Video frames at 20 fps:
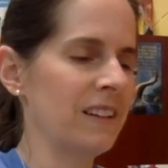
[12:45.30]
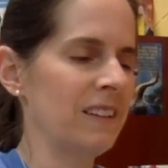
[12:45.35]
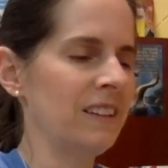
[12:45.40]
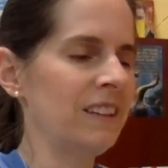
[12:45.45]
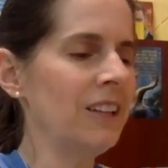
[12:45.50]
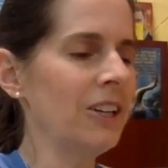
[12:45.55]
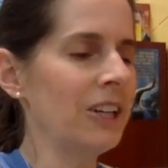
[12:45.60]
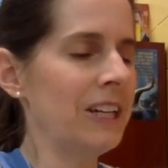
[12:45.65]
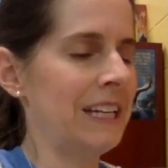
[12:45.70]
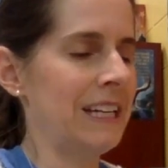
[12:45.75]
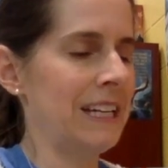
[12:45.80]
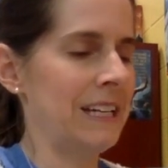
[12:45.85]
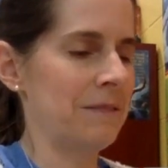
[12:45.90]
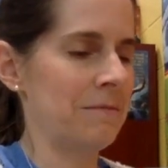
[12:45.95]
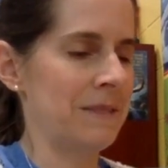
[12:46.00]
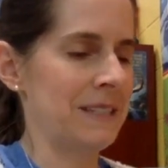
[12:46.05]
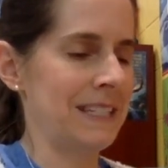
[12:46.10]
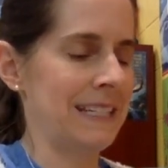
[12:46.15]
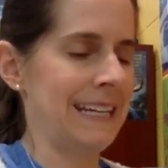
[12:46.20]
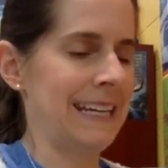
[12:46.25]
Look at
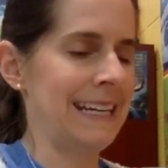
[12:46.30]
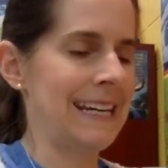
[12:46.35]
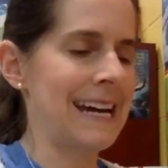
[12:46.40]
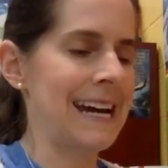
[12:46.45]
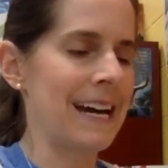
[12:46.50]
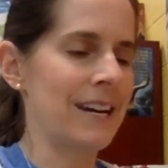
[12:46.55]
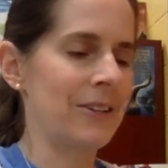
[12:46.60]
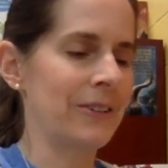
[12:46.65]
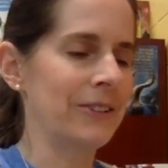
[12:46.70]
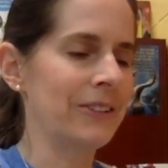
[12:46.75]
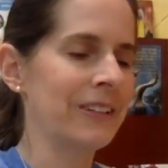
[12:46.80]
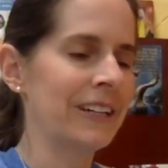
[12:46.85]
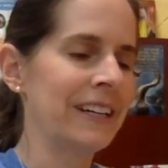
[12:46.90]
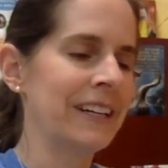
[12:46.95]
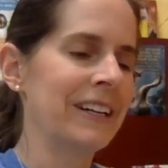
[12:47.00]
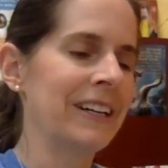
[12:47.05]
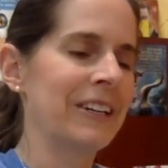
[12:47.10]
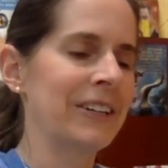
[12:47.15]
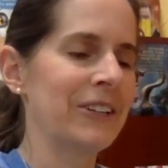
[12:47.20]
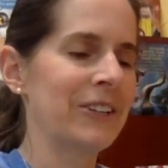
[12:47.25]
him skedaddle,
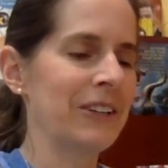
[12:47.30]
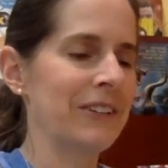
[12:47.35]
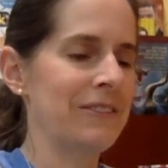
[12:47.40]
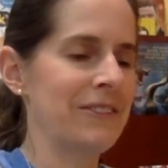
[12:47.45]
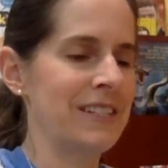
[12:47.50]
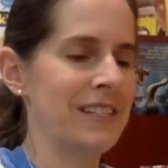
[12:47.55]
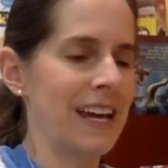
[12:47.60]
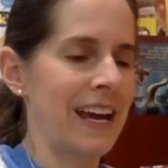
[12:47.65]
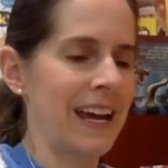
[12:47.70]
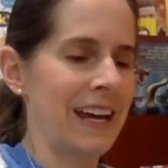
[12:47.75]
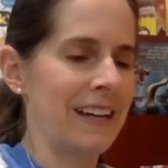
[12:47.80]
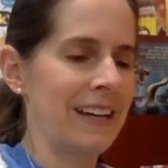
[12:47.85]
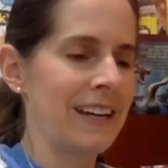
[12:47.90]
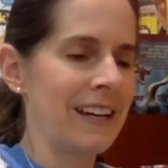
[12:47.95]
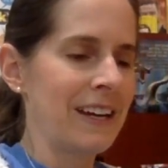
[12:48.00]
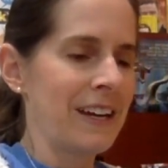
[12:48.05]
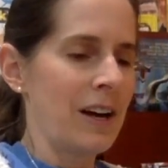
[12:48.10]
Griff said,